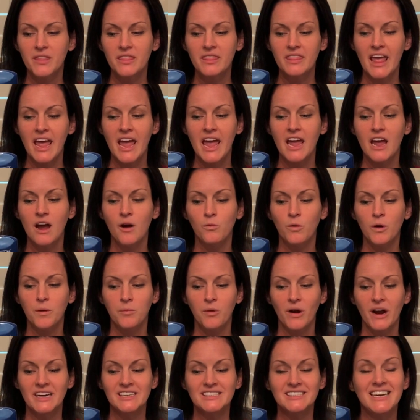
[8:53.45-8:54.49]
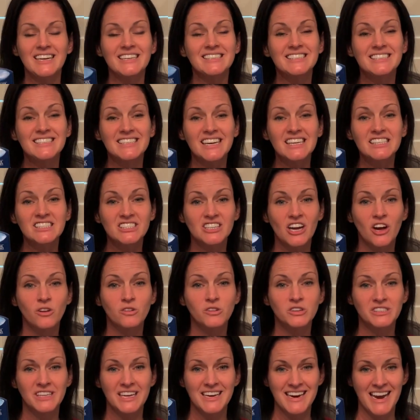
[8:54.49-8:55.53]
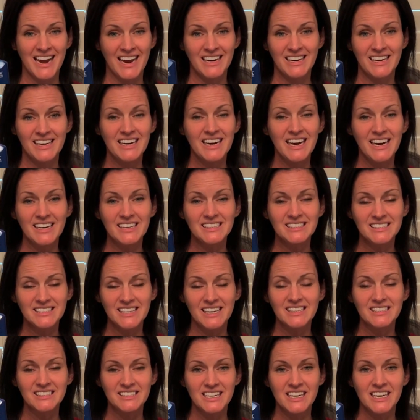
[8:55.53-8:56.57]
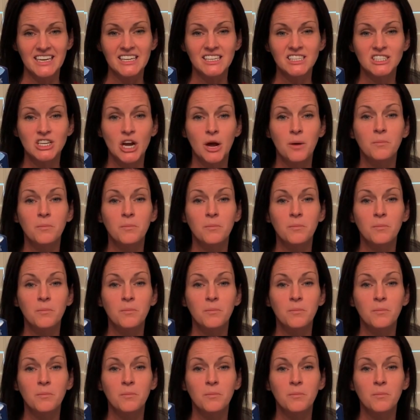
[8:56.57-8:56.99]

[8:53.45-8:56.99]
They were priced at $6.99 each,